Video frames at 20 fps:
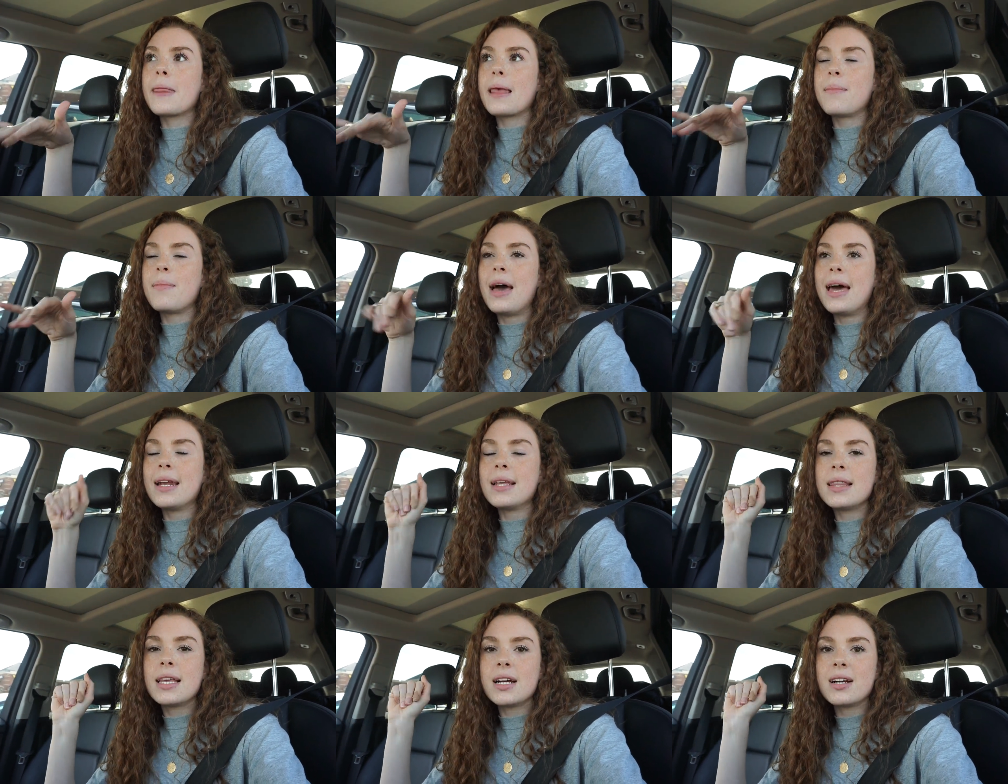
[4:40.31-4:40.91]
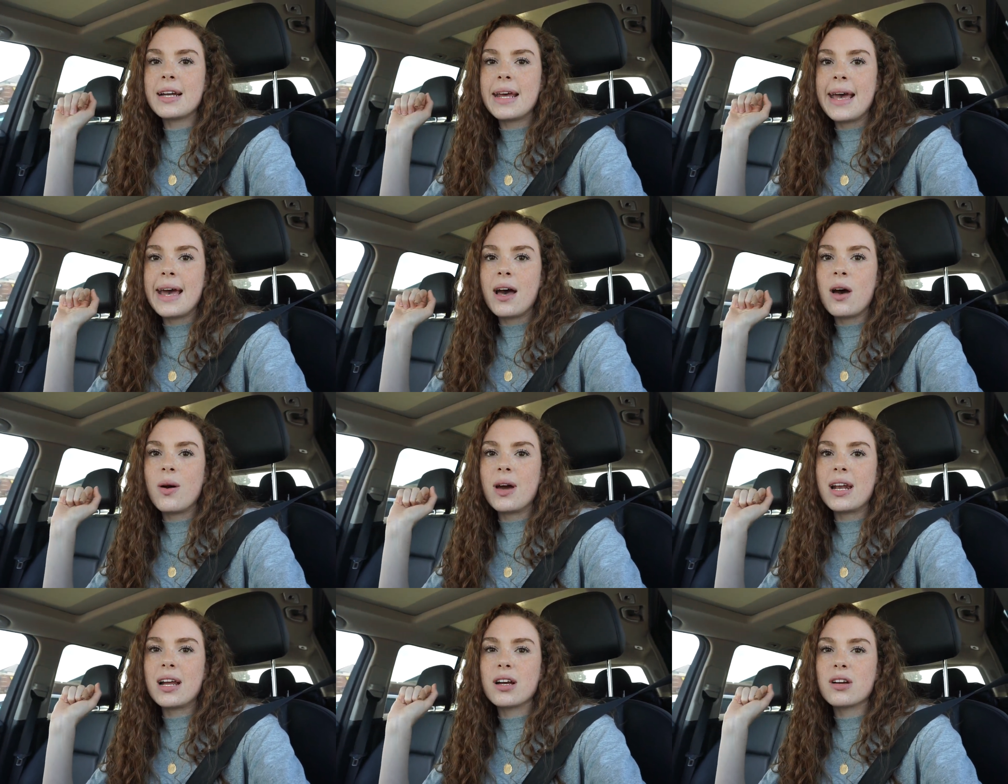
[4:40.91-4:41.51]
I'm headed there
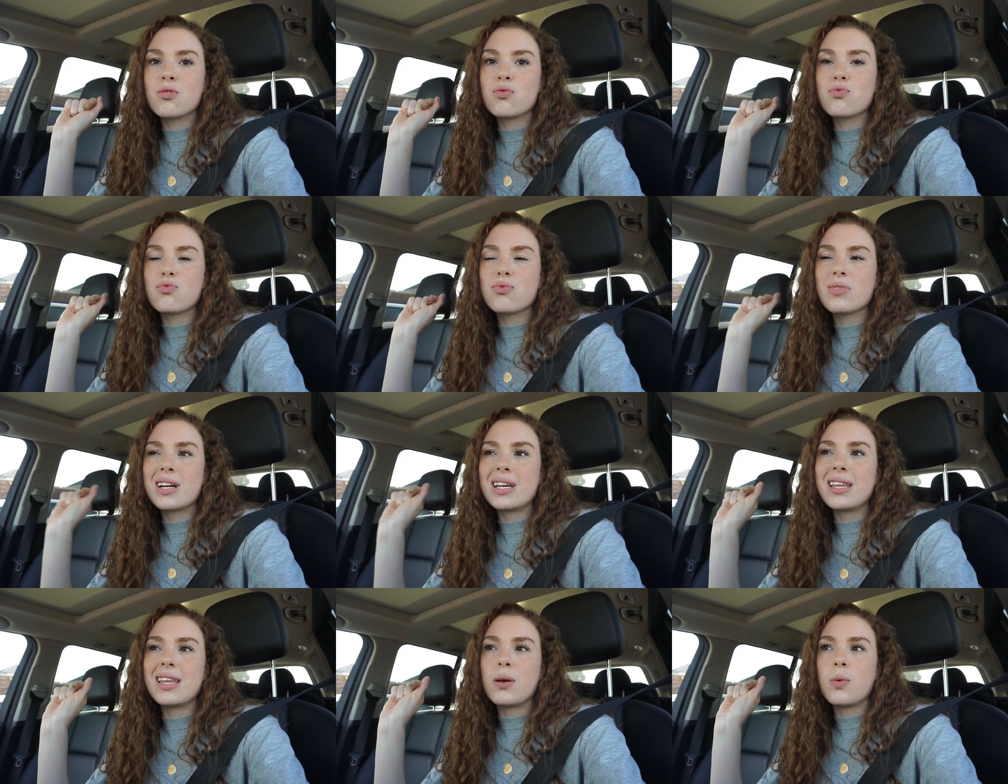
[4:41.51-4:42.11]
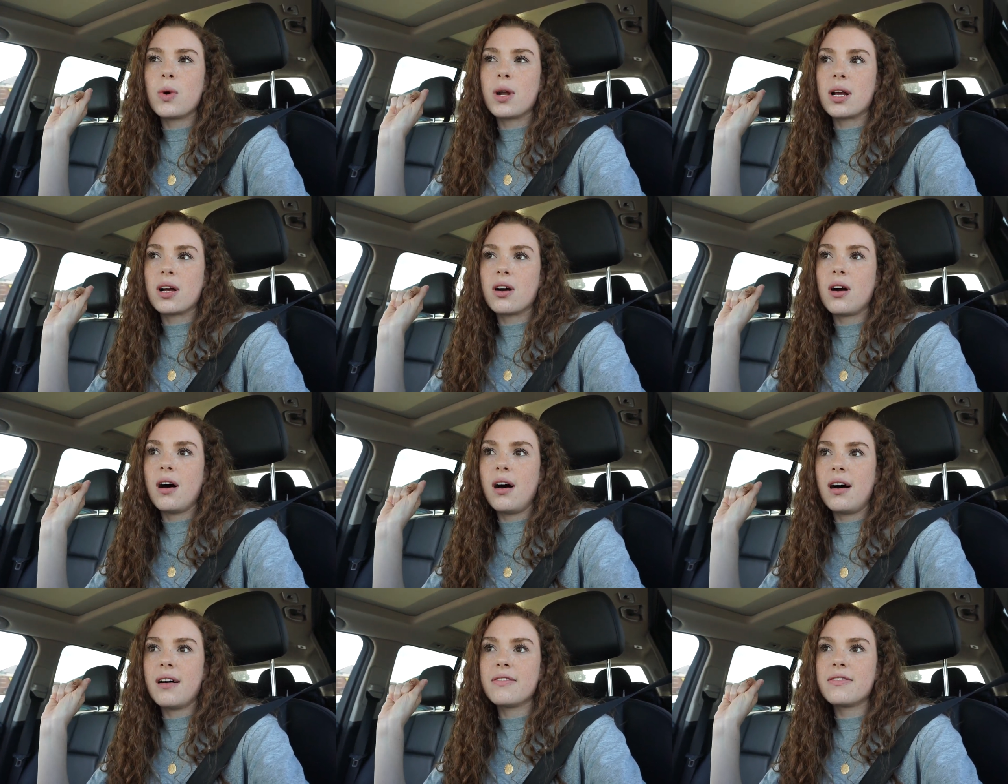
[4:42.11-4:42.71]
now, and I really want a
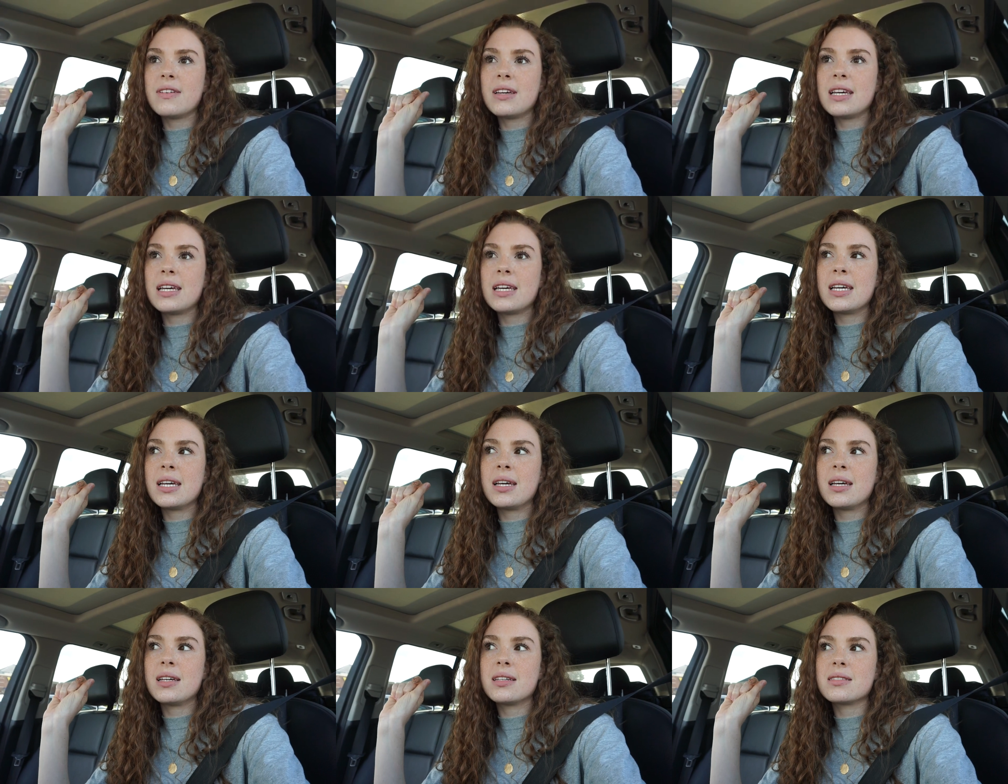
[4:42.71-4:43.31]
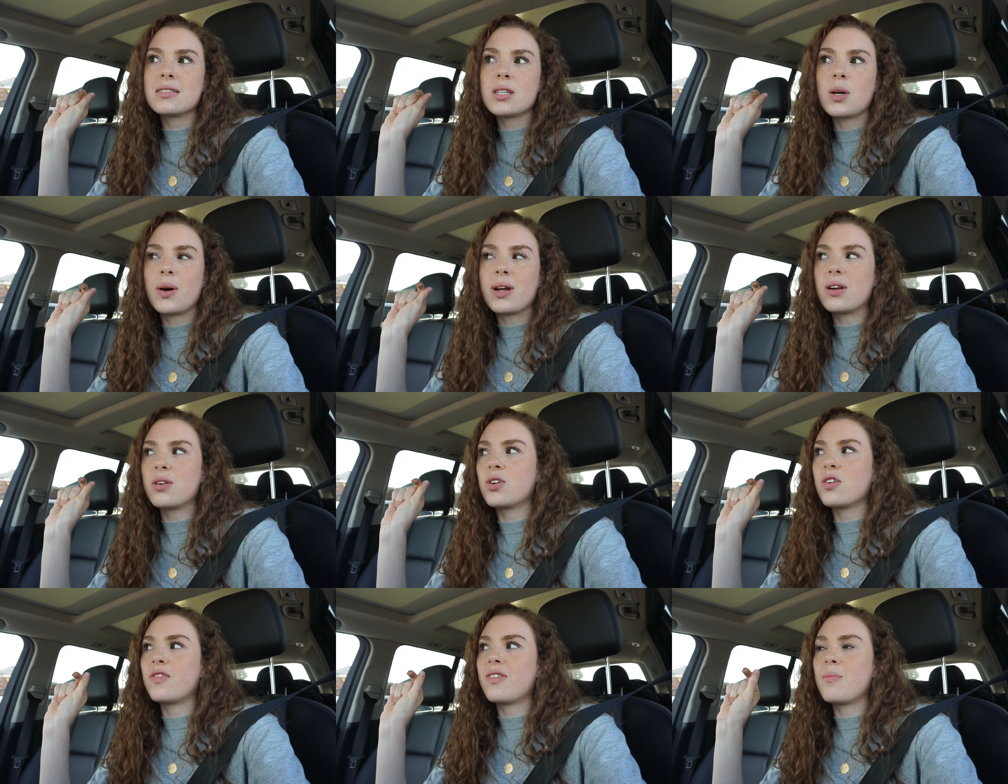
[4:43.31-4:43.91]
coffee, so I
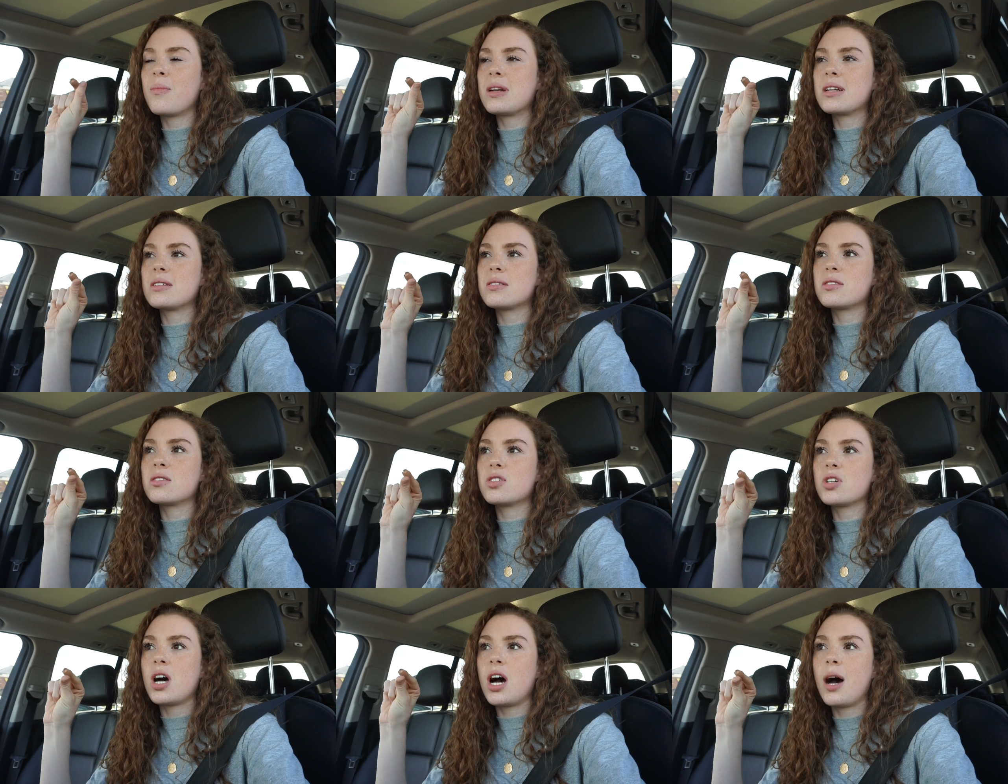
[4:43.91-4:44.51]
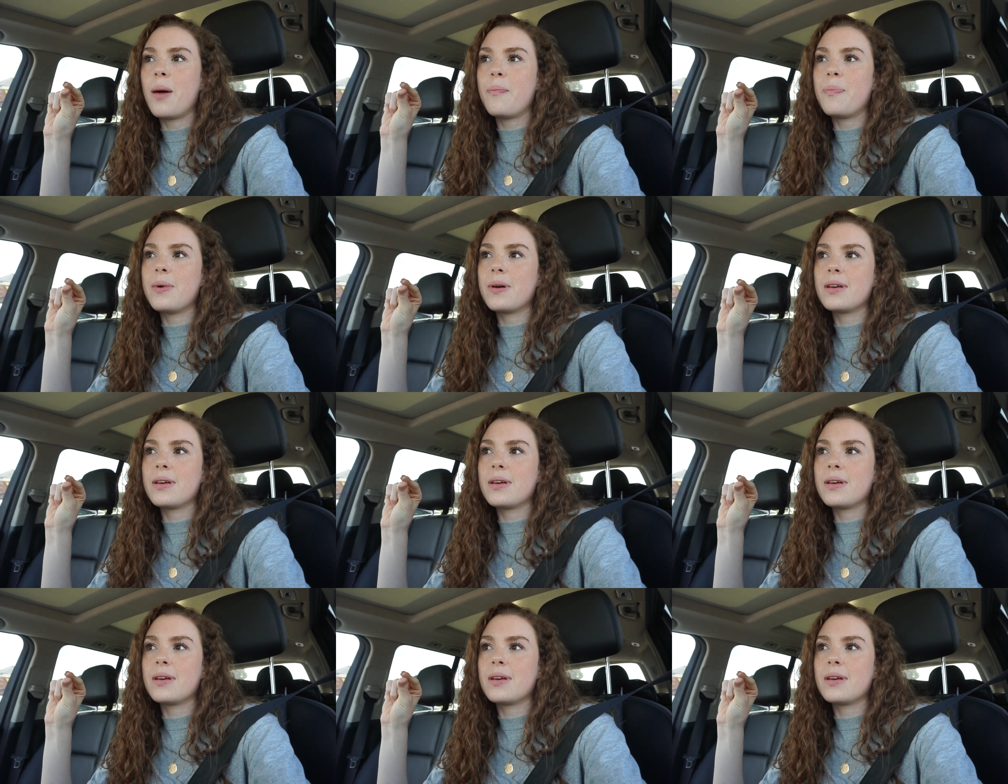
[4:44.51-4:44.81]
don't know if I'm gonna stop.